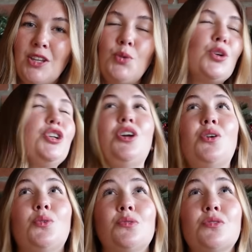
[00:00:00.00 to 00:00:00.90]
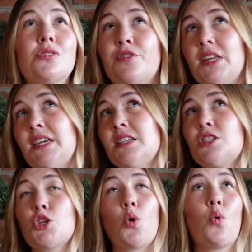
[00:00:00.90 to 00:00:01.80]
You could use
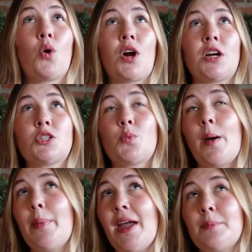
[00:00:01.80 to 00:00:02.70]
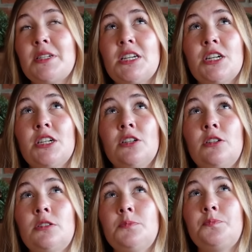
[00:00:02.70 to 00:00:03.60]
fleece or sweatpant
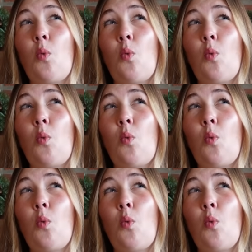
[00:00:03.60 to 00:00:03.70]
material,